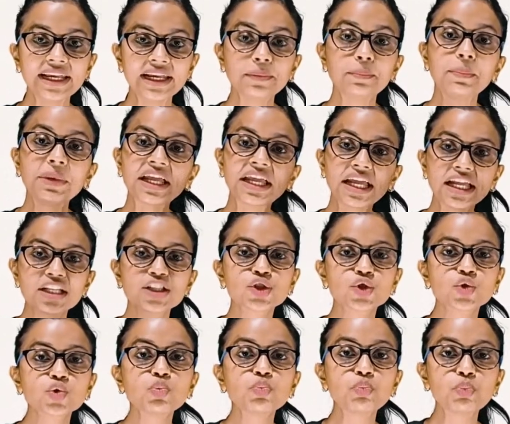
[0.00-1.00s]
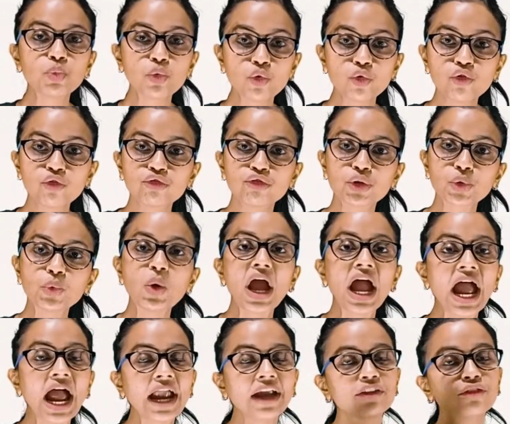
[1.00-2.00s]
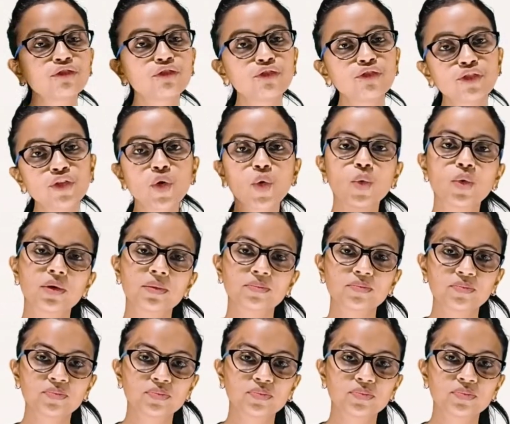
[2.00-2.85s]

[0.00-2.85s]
it begins to move to and fro.